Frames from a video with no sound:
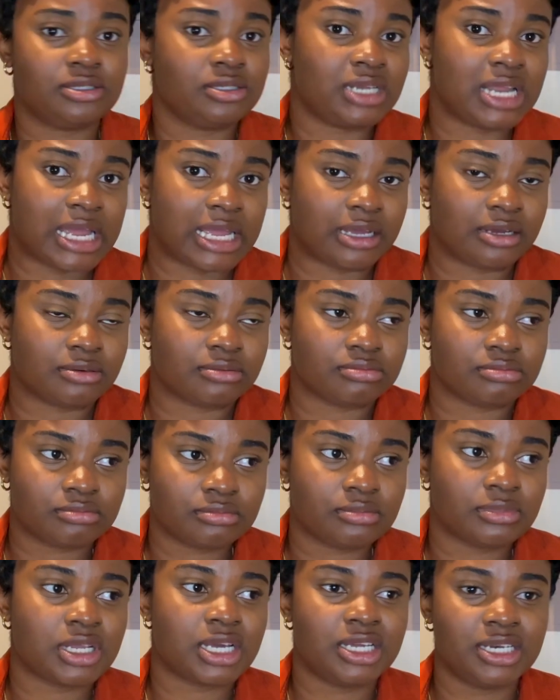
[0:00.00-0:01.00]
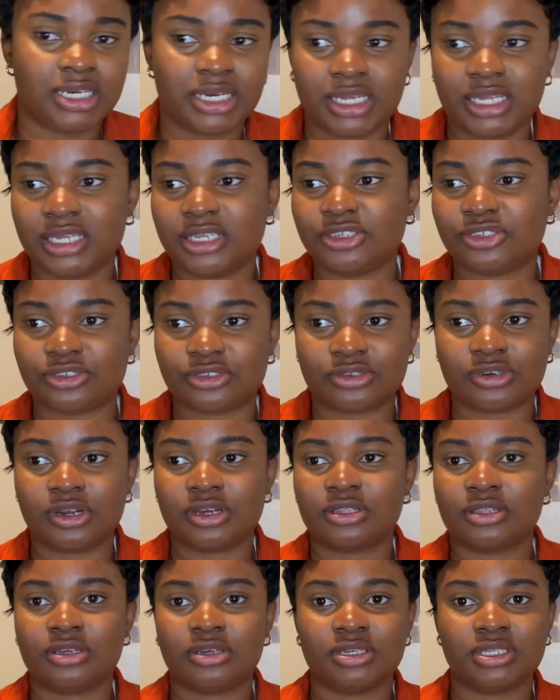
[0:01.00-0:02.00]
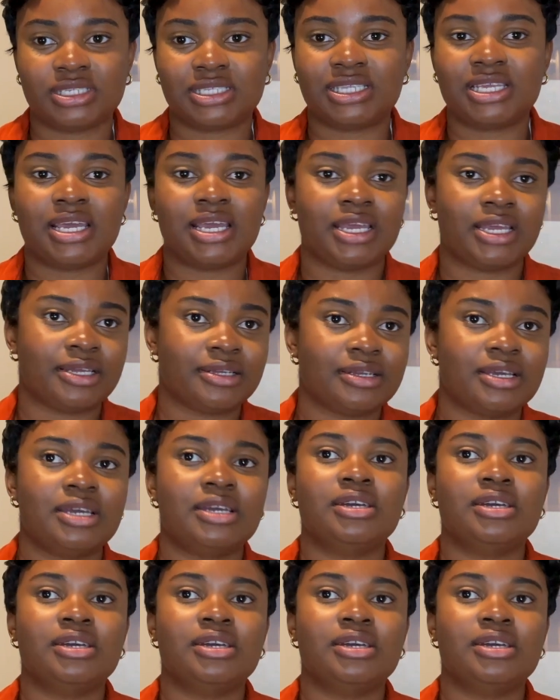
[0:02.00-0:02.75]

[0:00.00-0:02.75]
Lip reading: Like the instructors there